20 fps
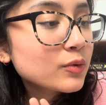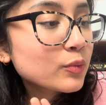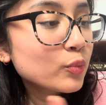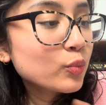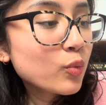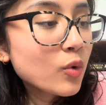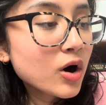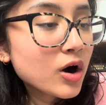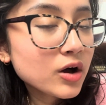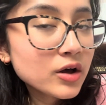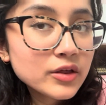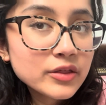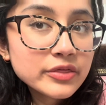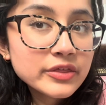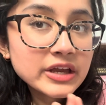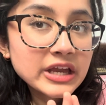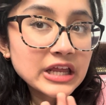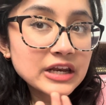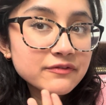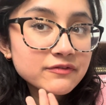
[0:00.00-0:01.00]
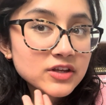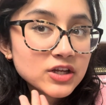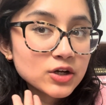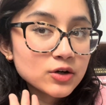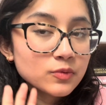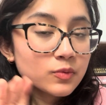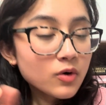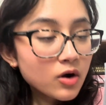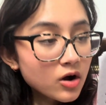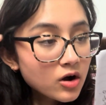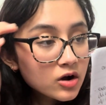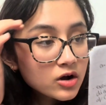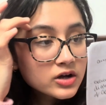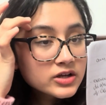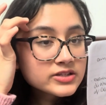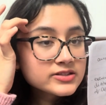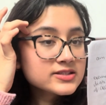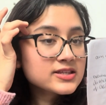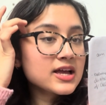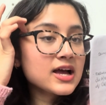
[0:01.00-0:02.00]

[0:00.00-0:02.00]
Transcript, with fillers: what the kind of year was.